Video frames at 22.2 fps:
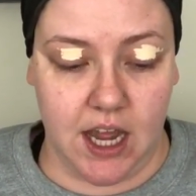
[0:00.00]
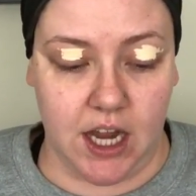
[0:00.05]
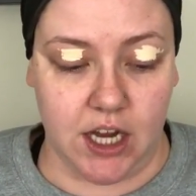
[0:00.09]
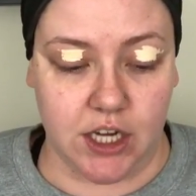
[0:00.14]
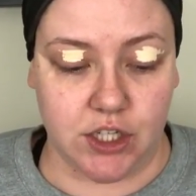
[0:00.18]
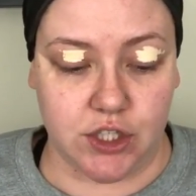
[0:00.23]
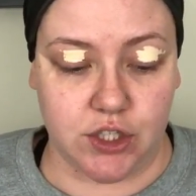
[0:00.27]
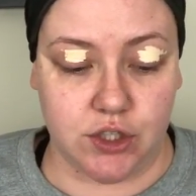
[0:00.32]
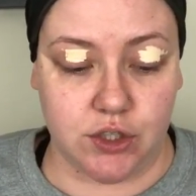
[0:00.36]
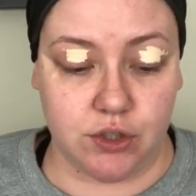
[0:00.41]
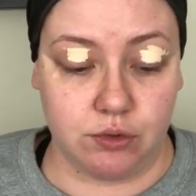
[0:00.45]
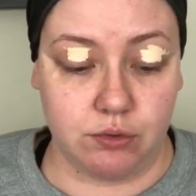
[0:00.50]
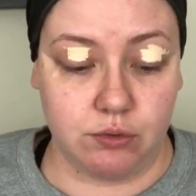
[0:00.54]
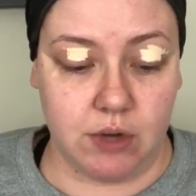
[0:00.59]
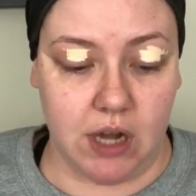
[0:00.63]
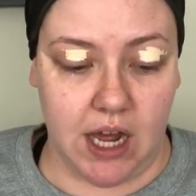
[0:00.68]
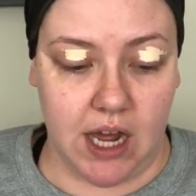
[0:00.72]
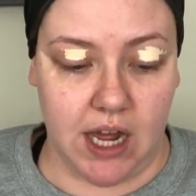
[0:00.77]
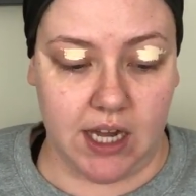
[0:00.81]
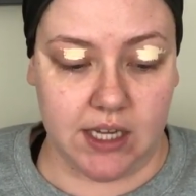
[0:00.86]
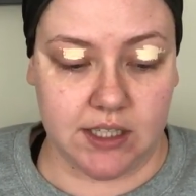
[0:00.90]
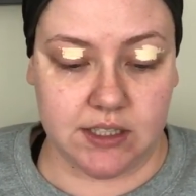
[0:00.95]
I do
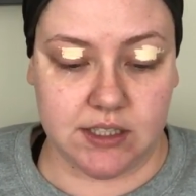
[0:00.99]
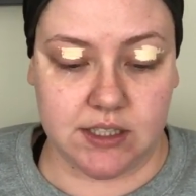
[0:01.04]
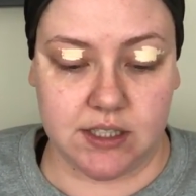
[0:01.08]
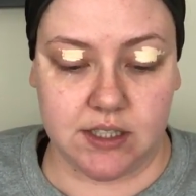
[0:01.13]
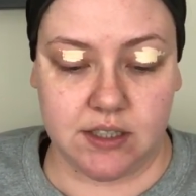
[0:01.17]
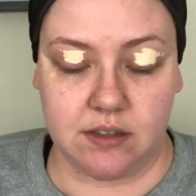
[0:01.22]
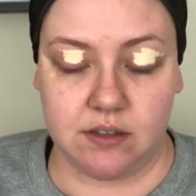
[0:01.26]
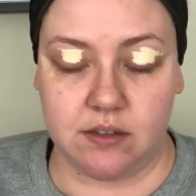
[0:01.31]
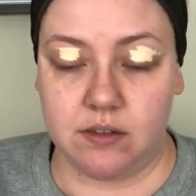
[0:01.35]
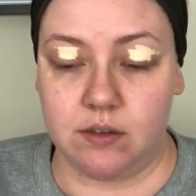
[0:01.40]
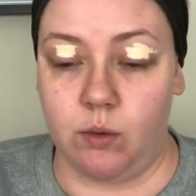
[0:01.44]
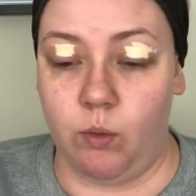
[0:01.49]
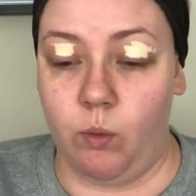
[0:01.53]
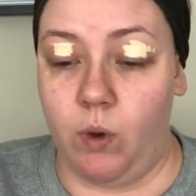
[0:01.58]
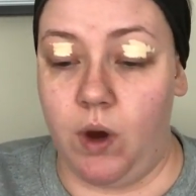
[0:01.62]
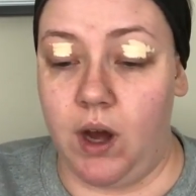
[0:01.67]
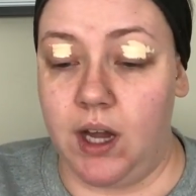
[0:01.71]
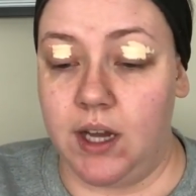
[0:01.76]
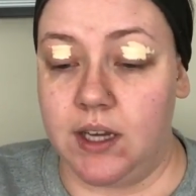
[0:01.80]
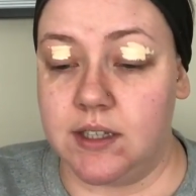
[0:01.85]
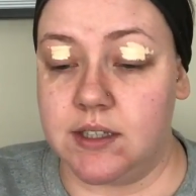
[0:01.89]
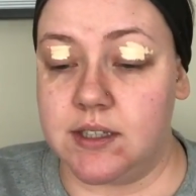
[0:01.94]
not
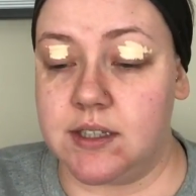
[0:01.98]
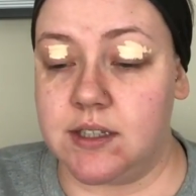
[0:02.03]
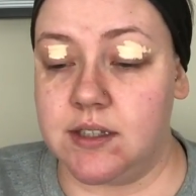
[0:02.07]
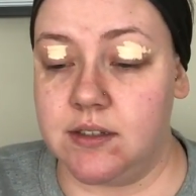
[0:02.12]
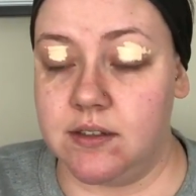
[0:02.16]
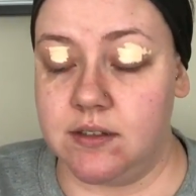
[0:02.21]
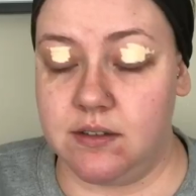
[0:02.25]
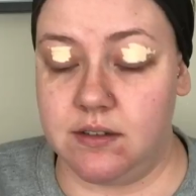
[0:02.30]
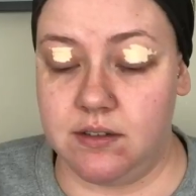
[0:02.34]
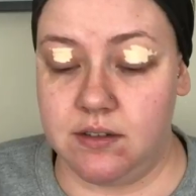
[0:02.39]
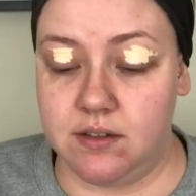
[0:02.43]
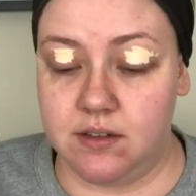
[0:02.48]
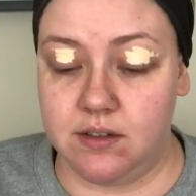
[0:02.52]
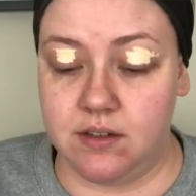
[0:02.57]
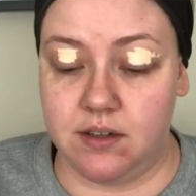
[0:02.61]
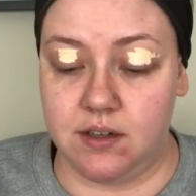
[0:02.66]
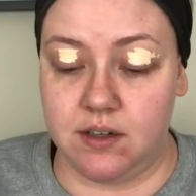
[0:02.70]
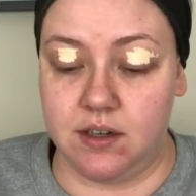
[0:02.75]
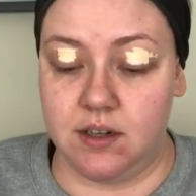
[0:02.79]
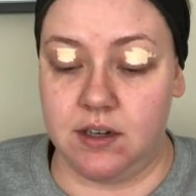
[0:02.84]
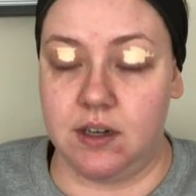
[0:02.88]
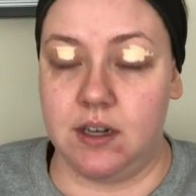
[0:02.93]
want
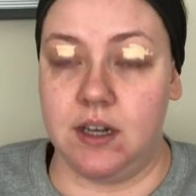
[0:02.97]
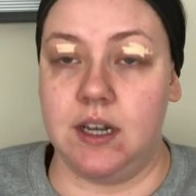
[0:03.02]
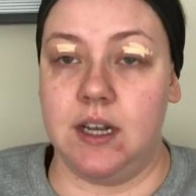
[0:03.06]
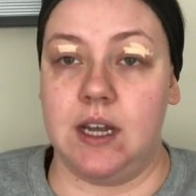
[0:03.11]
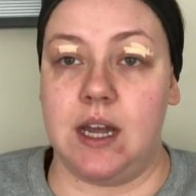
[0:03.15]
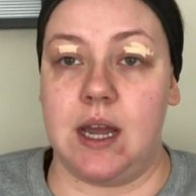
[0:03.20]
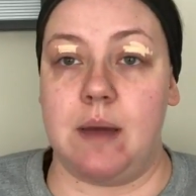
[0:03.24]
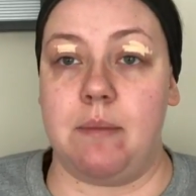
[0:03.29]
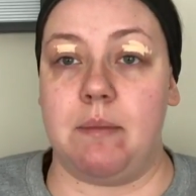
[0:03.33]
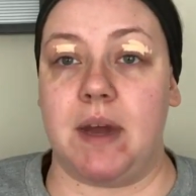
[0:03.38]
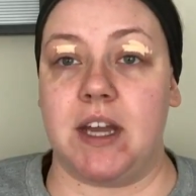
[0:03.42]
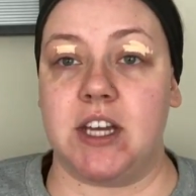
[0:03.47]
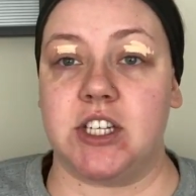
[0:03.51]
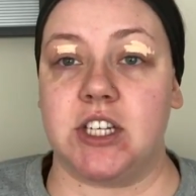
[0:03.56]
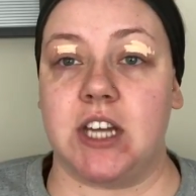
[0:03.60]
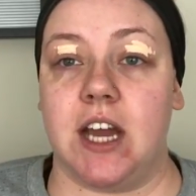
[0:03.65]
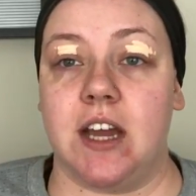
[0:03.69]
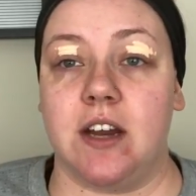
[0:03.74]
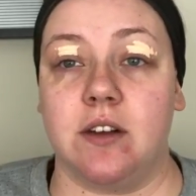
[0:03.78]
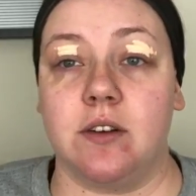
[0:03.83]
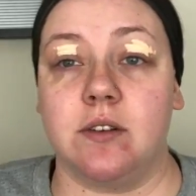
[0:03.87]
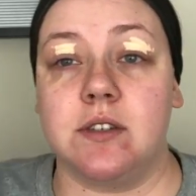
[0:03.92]
my
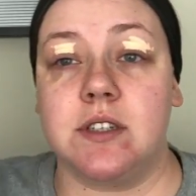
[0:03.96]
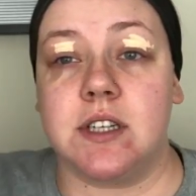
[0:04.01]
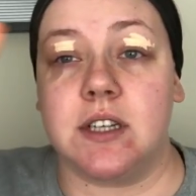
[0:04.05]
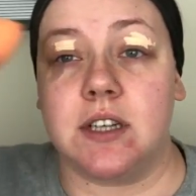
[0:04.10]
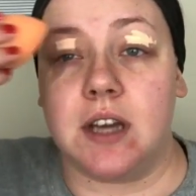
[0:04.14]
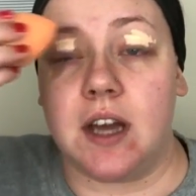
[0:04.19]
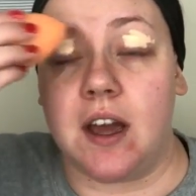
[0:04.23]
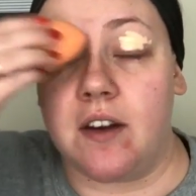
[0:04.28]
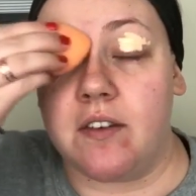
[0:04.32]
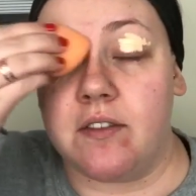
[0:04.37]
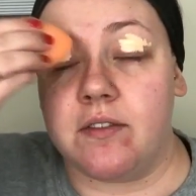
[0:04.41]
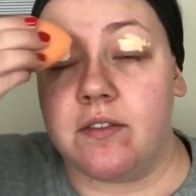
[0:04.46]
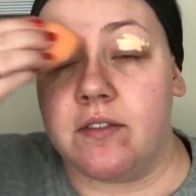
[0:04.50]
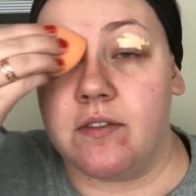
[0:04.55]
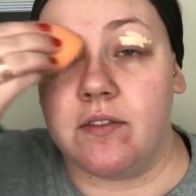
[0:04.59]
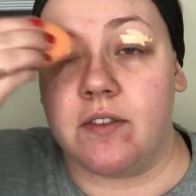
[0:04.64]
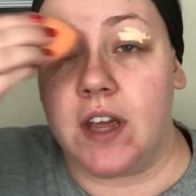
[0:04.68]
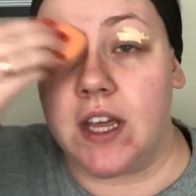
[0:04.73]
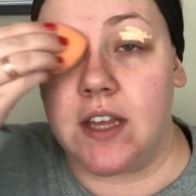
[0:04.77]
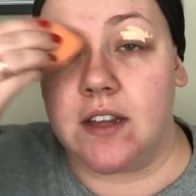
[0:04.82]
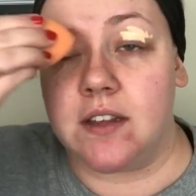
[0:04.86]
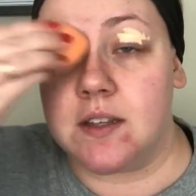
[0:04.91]
shadow to have
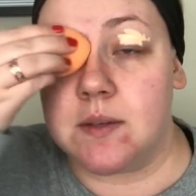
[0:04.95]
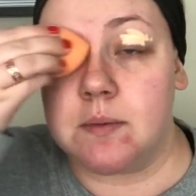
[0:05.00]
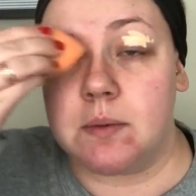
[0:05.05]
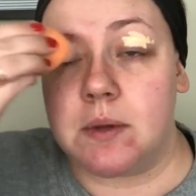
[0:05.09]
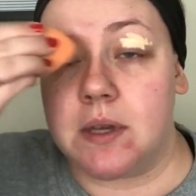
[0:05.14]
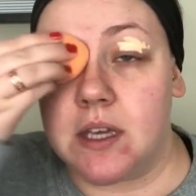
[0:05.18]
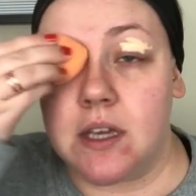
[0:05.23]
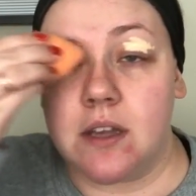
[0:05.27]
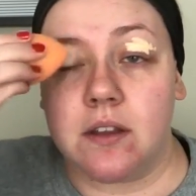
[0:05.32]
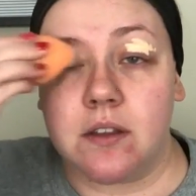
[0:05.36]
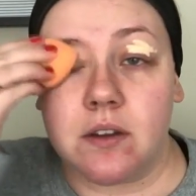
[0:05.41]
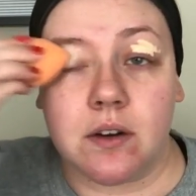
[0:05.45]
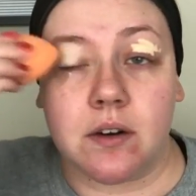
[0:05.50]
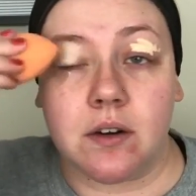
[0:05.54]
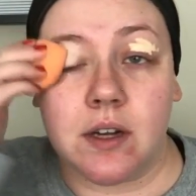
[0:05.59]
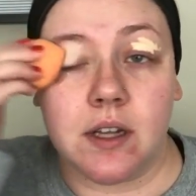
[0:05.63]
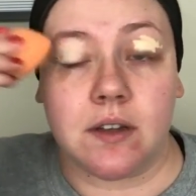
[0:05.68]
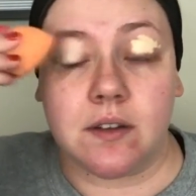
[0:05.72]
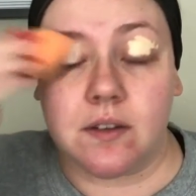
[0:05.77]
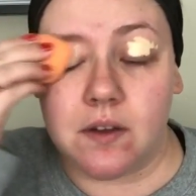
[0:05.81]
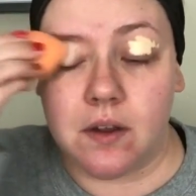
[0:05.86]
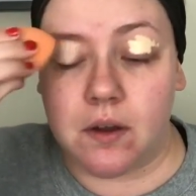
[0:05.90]
veins peeking through
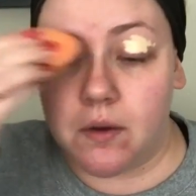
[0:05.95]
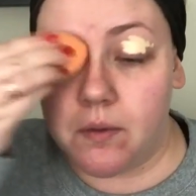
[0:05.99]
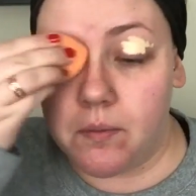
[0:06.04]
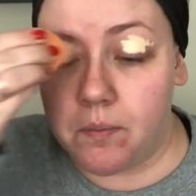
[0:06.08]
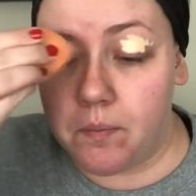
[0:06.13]
it, so